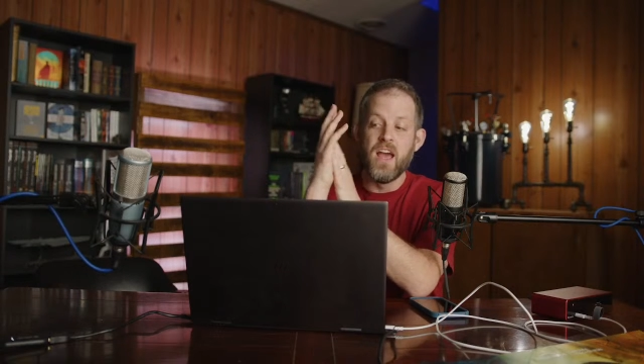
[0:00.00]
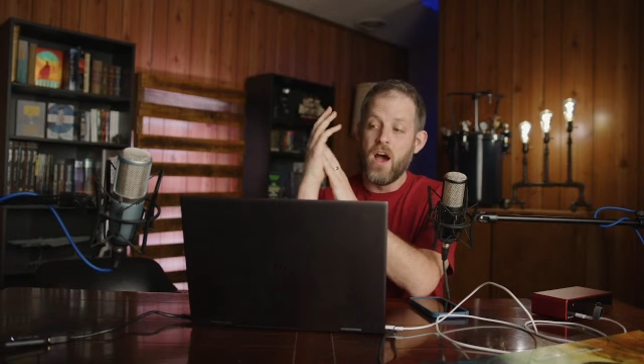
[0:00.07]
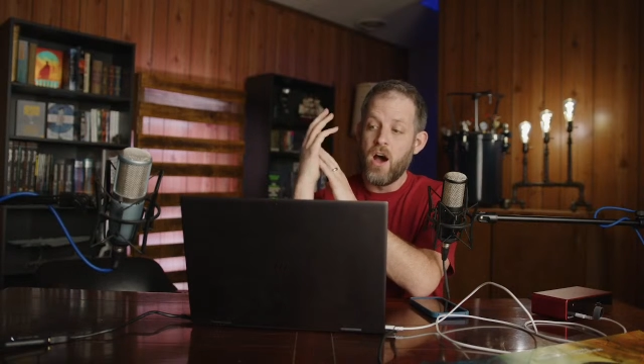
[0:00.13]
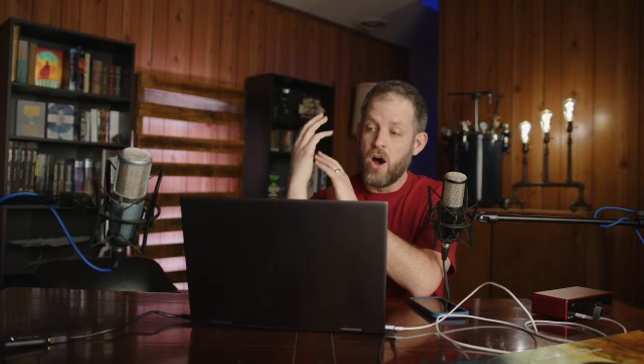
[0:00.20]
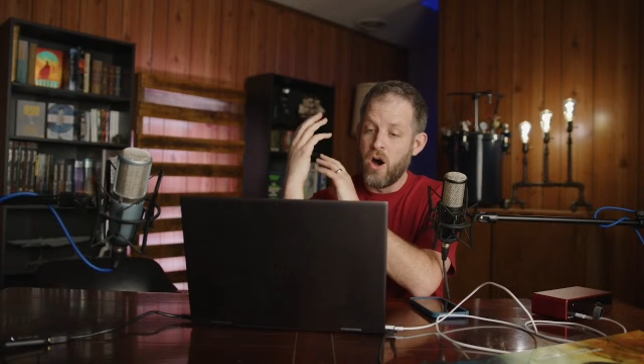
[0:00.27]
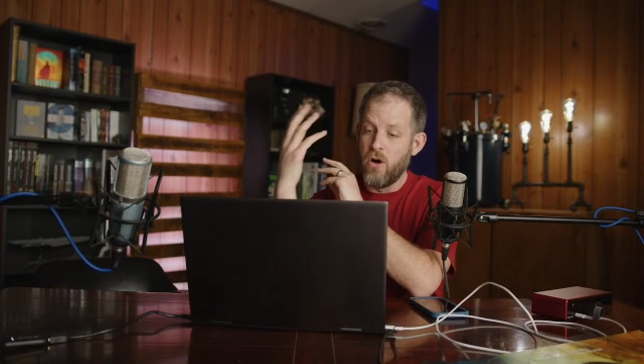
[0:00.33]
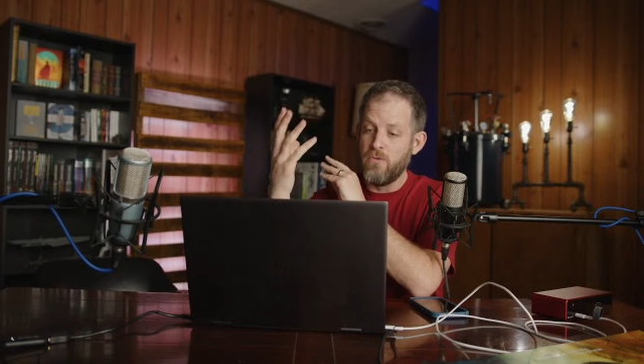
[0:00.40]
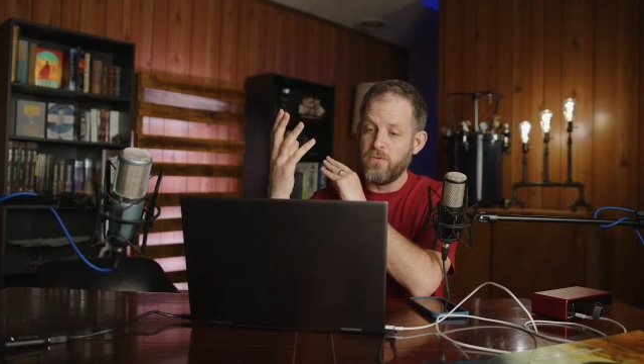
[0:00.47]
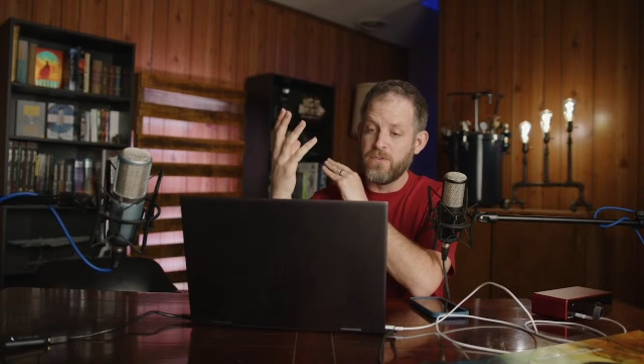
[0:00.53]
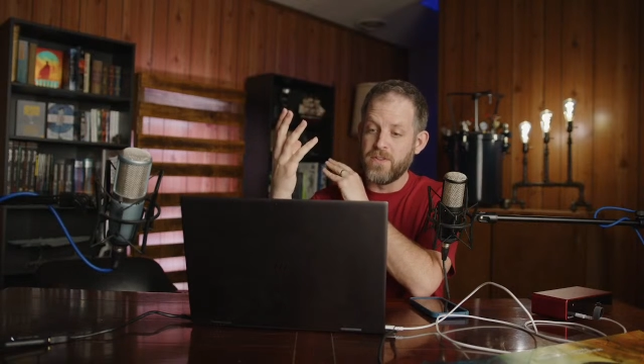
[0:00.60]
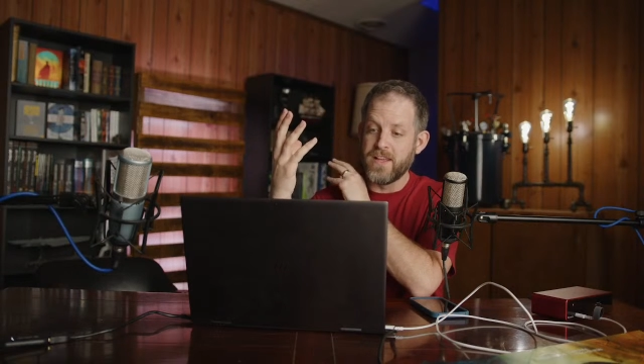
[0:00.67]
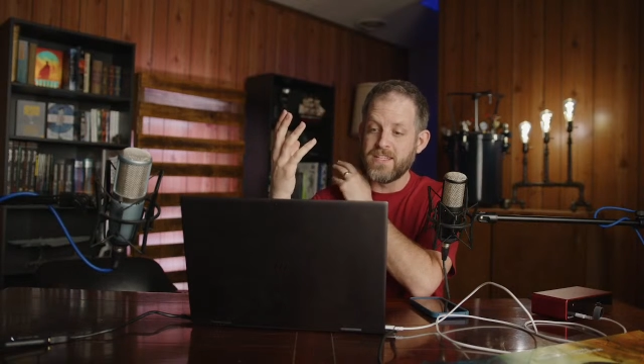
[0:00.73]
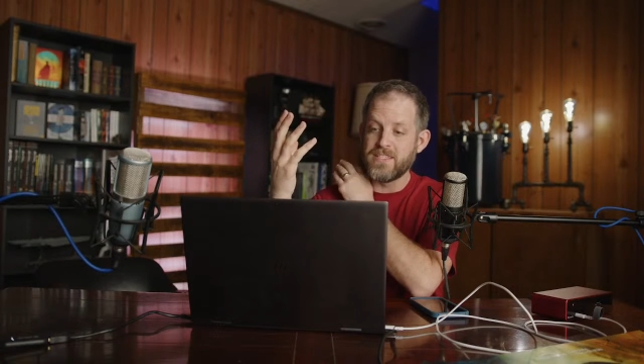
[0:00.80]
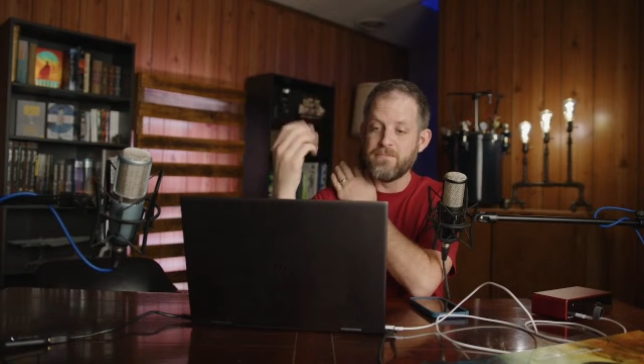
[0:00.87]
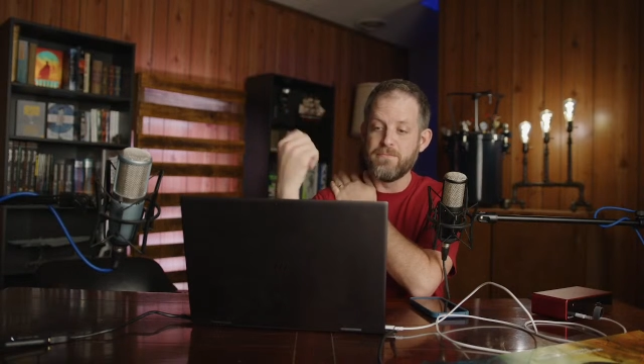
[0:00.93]

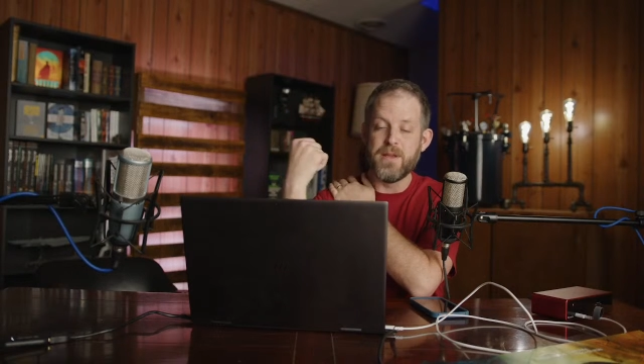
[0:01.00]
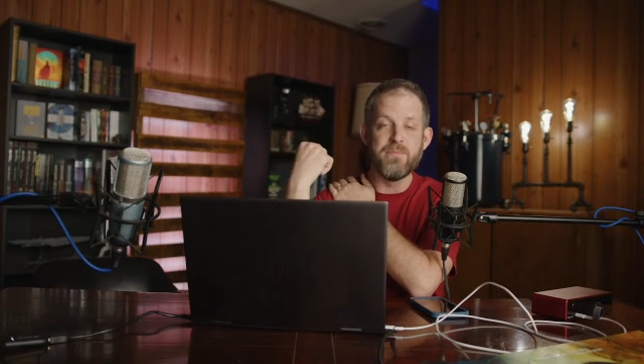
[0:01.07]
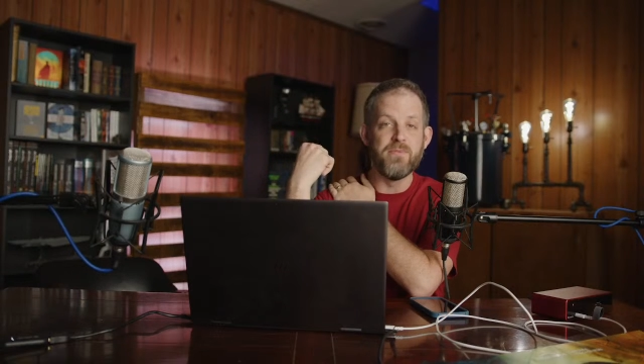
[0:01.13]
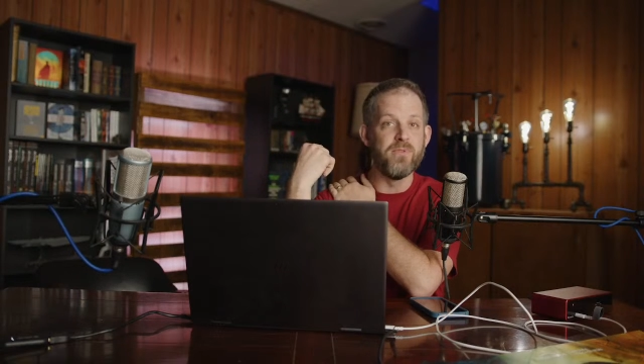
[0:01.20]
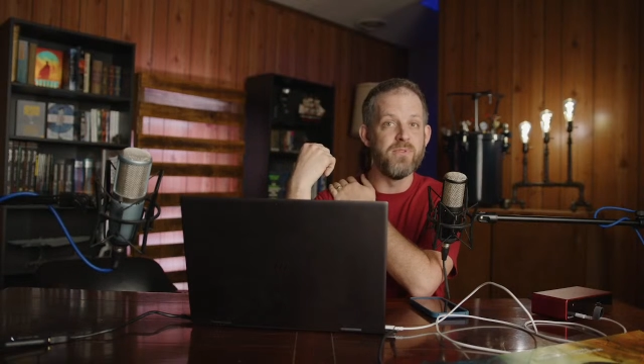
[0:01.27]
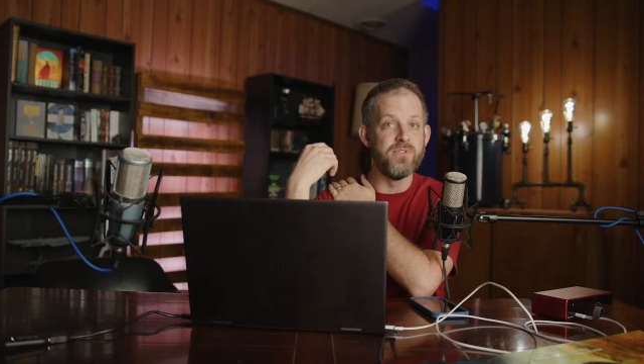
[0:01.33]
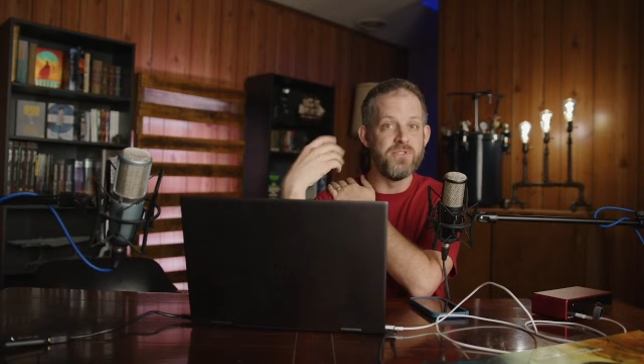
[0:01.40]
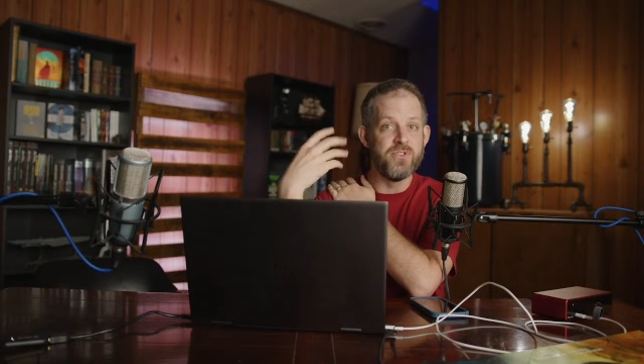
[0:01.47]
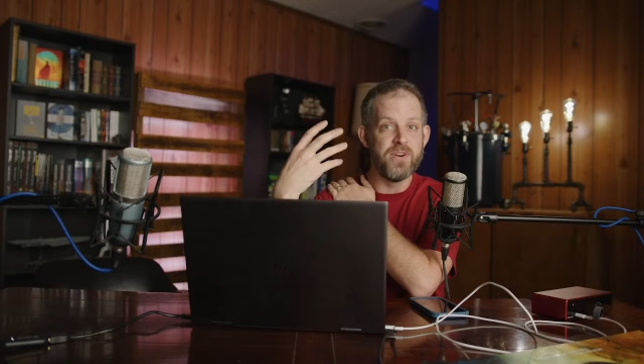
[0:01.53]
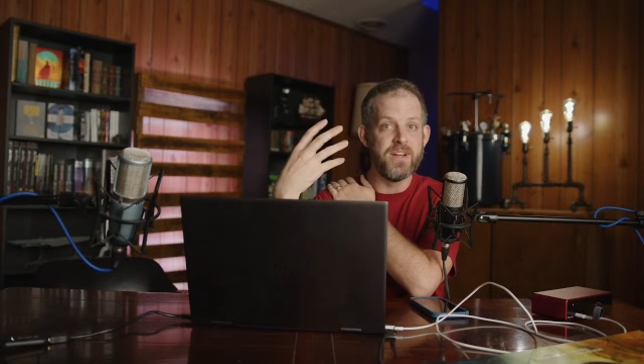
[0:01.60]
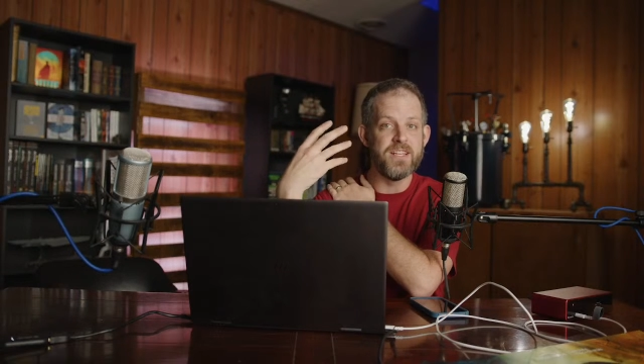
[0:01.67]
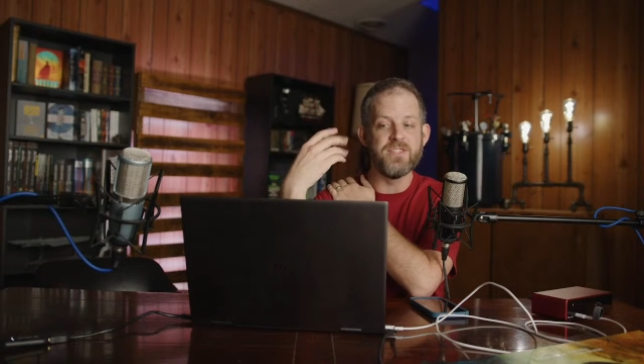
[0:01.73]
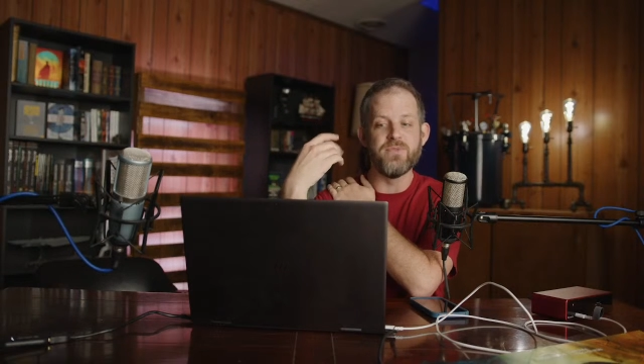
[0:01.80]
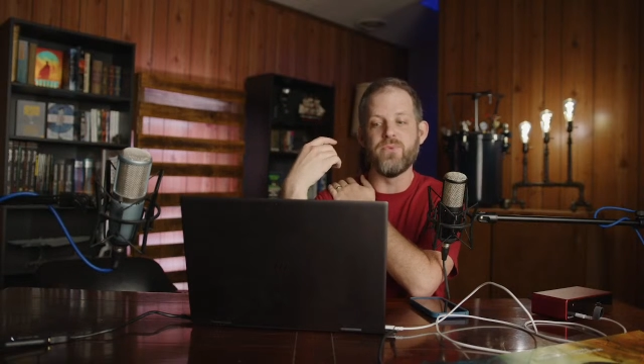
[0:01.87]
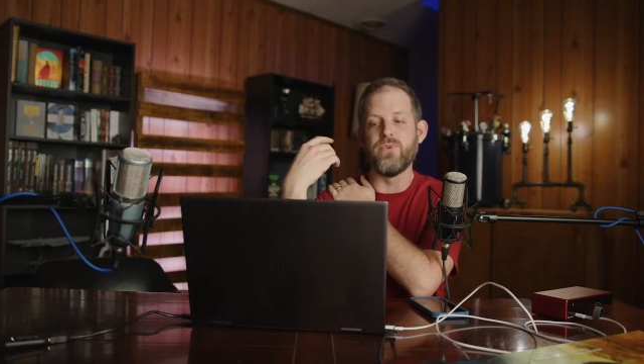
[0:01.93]
Hopefully some people will join
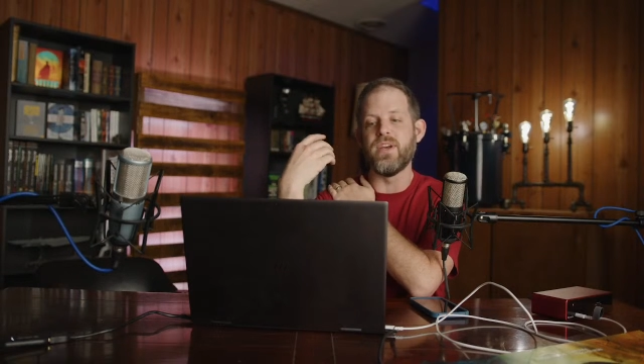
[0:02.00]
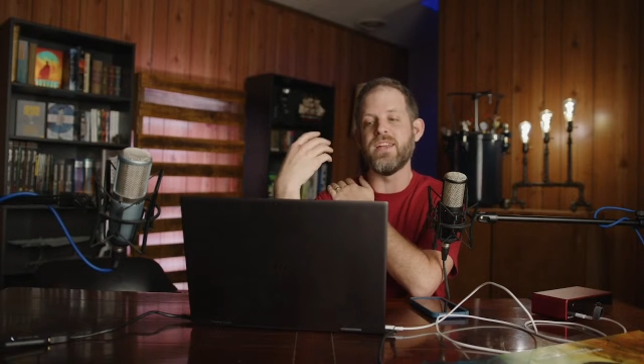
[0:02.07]
us and we'll get to